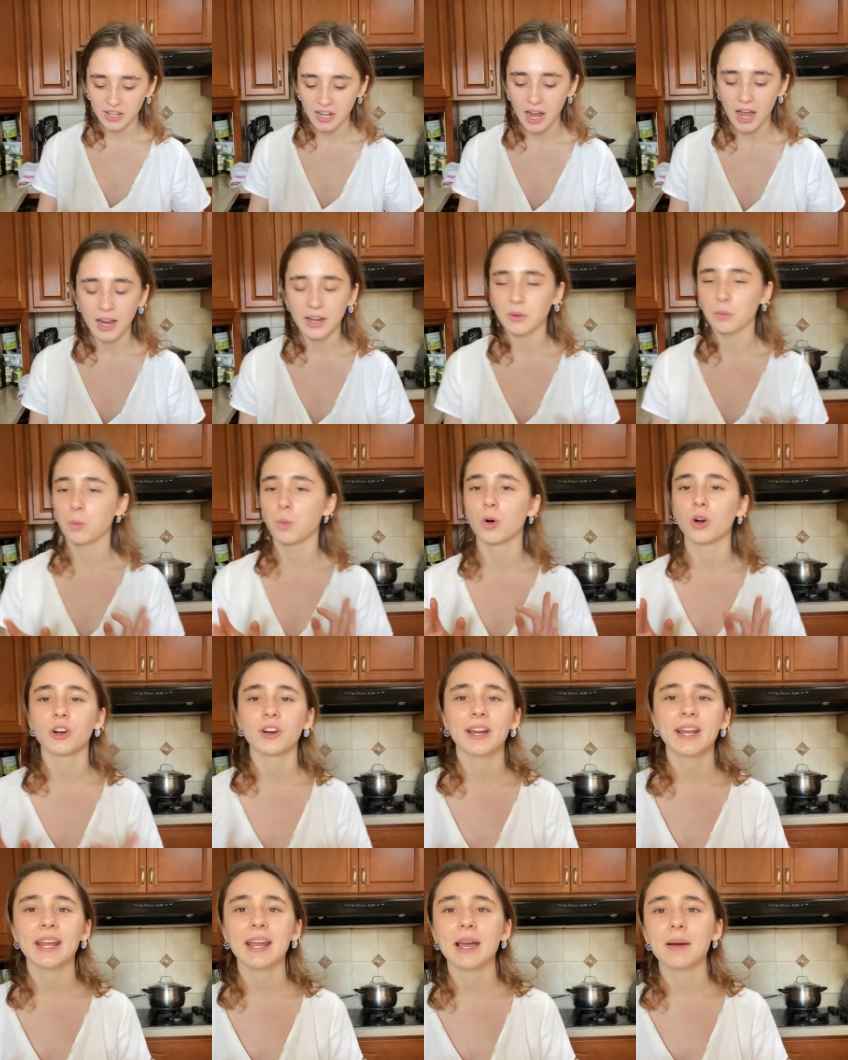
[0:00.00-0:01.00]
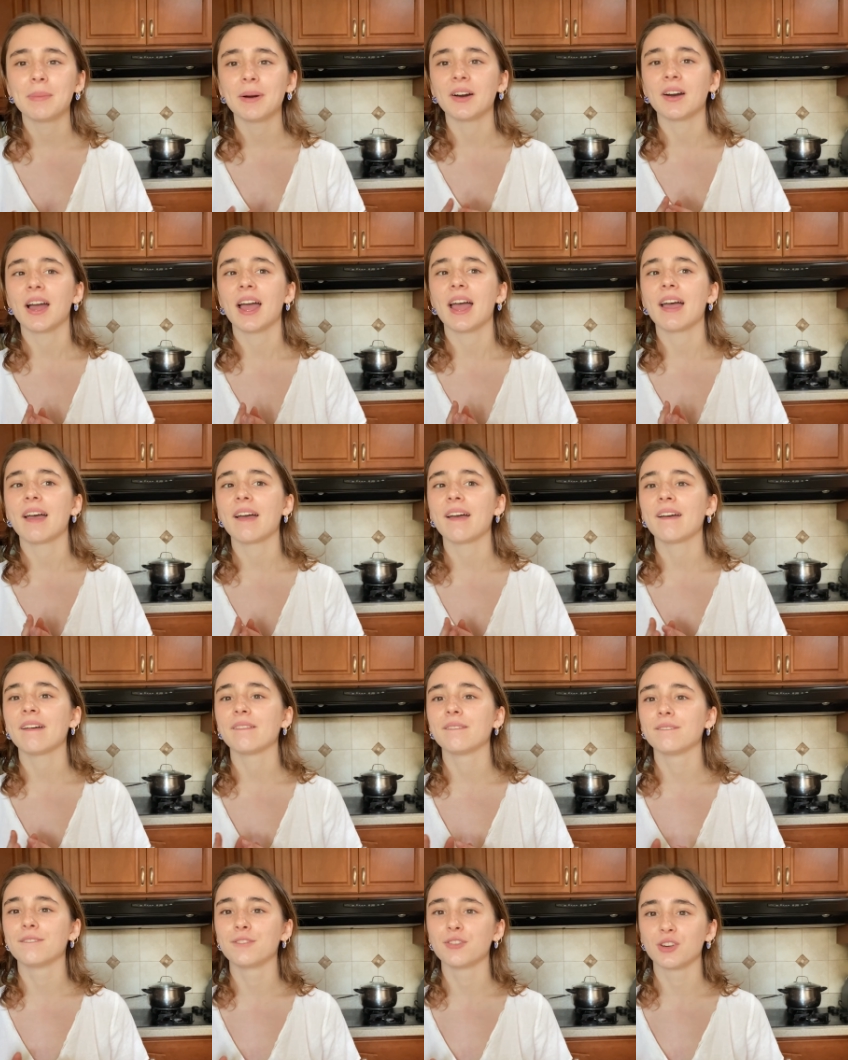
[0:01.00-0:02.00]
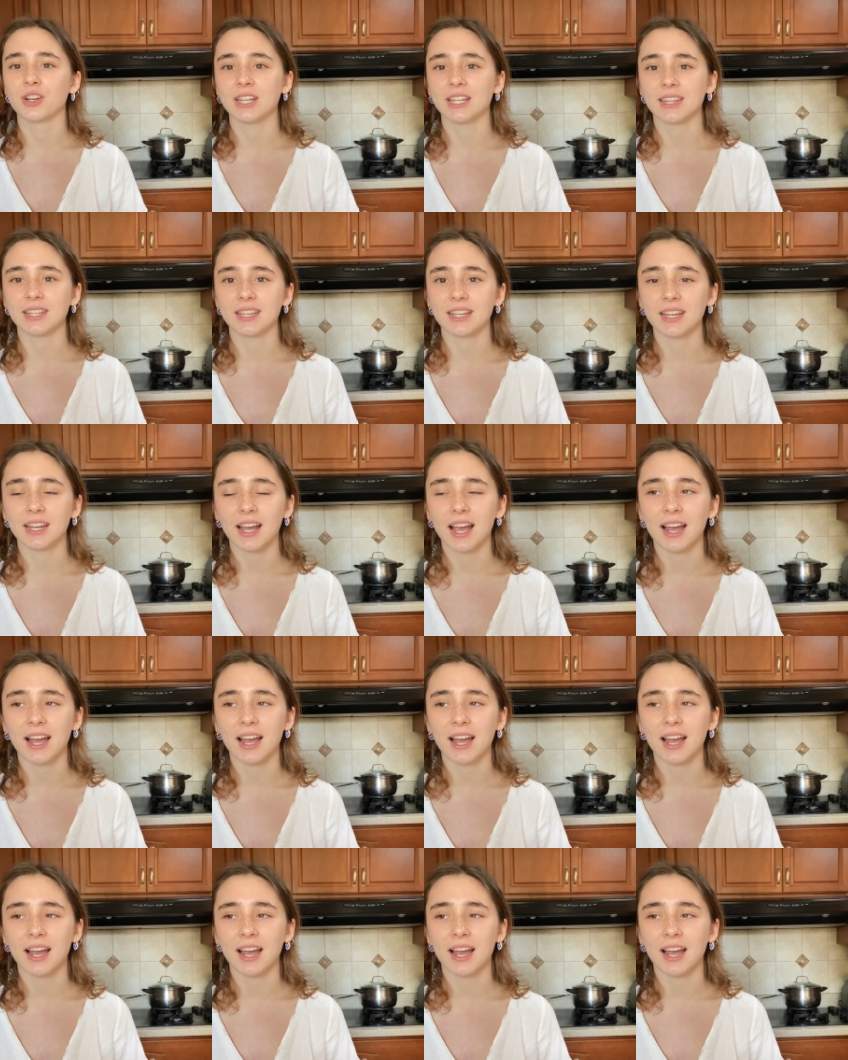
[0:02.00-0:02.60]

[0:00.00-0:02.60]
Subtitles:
I worry about everything.